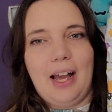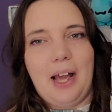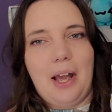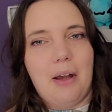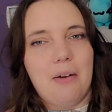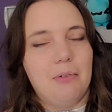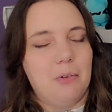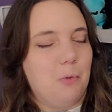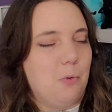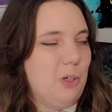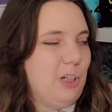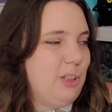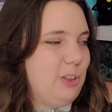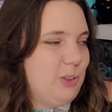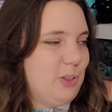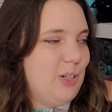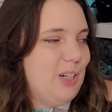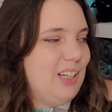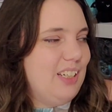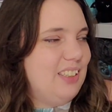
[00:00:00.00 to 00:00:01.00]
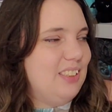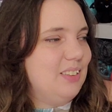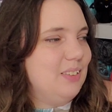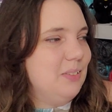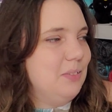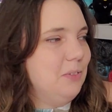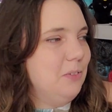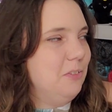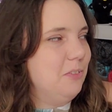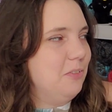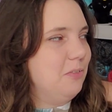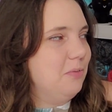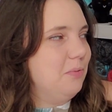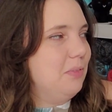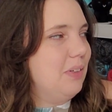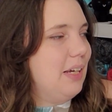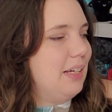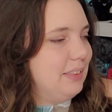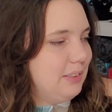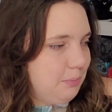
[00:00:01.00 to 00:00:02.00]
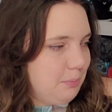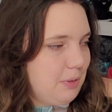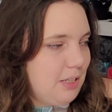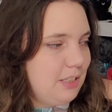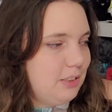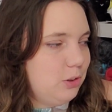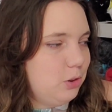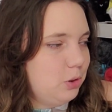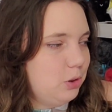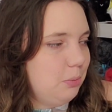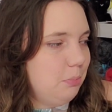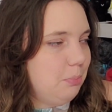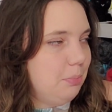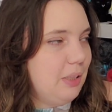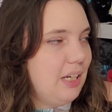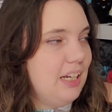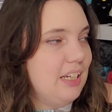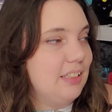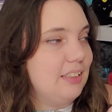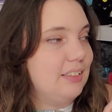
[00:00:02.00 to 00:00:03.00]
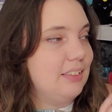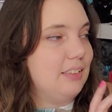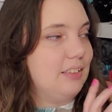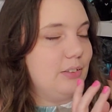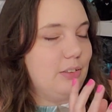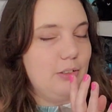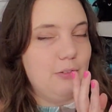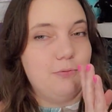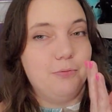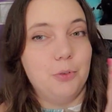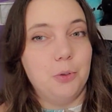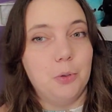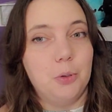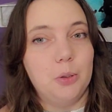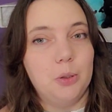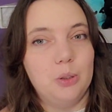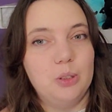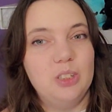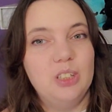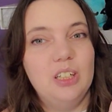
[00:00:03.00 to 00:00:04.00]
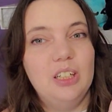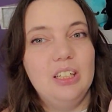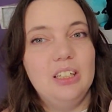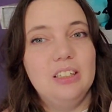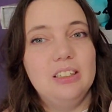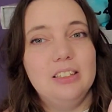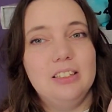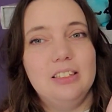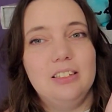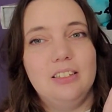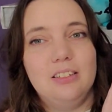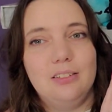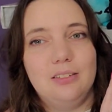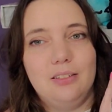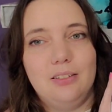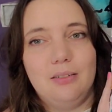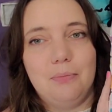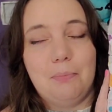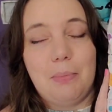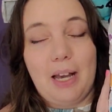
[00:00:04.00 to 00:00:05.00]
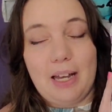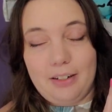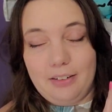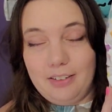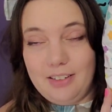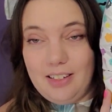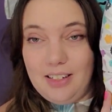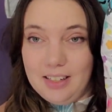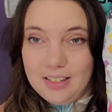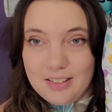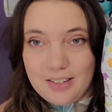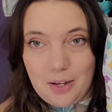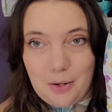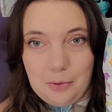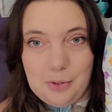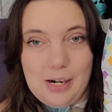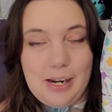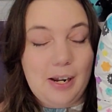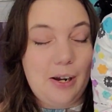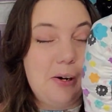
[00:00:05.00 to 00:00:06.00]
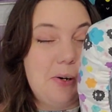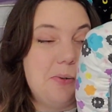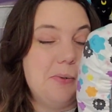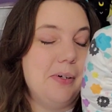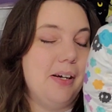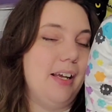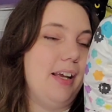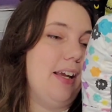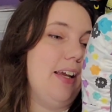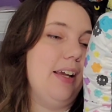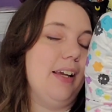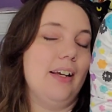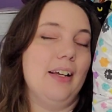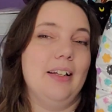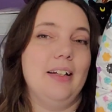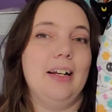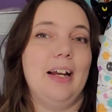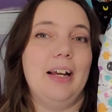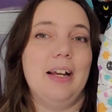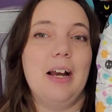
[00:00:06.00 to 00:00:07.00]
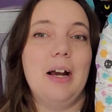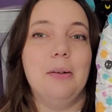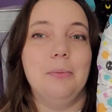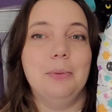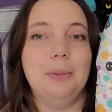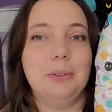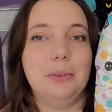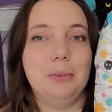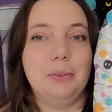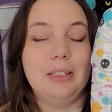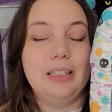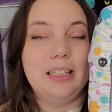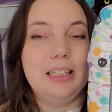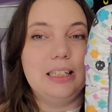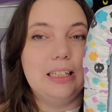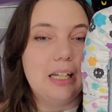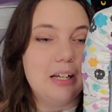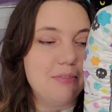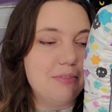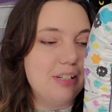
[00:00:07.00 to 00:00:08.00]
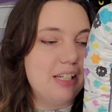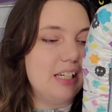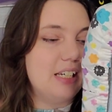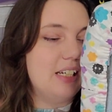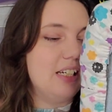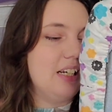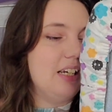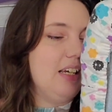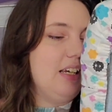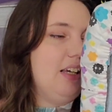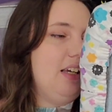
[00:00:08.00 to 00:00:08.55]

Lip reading: haven't worked on as much, but the full pattern is out now and I absolutely love it.